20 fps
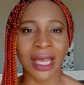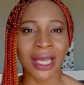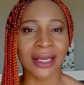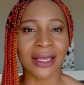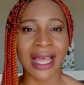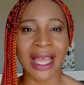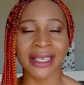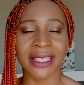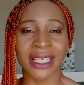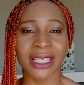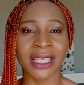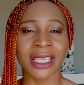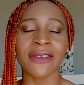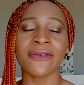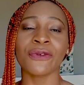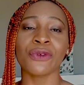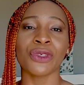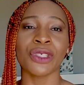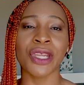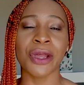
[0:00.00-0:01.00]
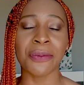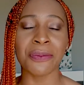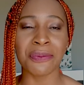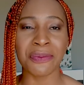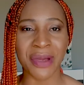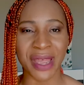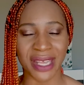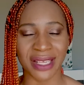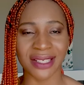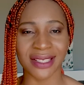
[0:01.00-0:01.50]
like they give you the
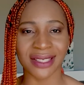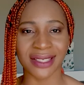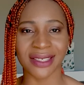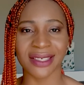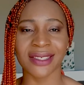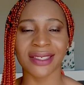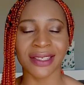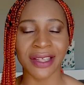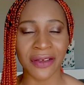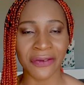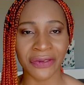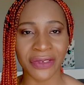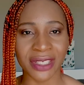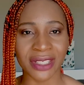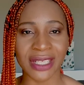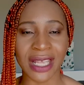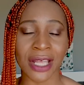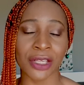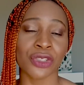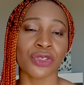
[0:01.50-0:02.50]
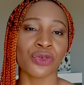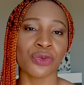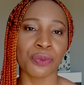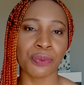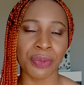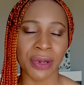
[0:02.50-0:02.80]
best service as you